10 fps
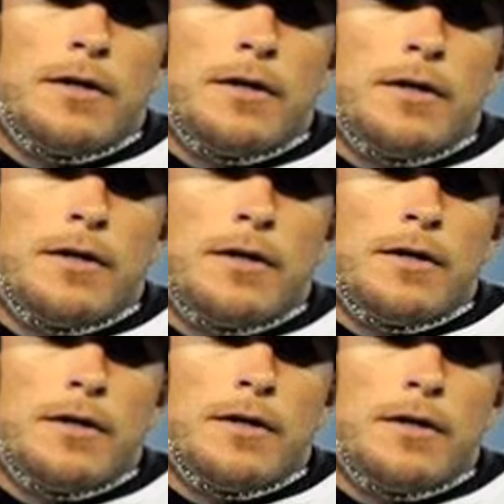
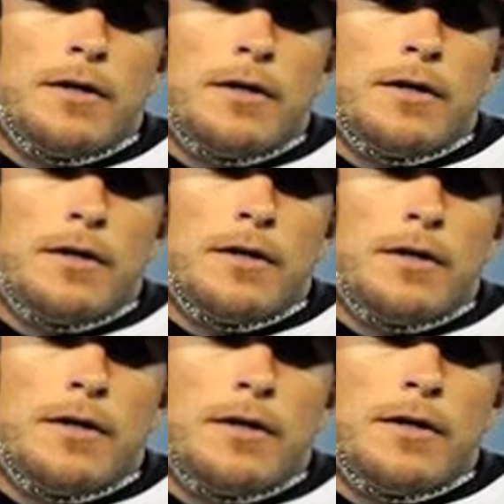
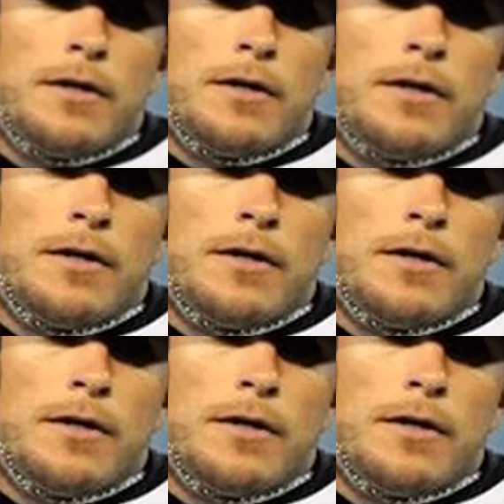Nobody speaks.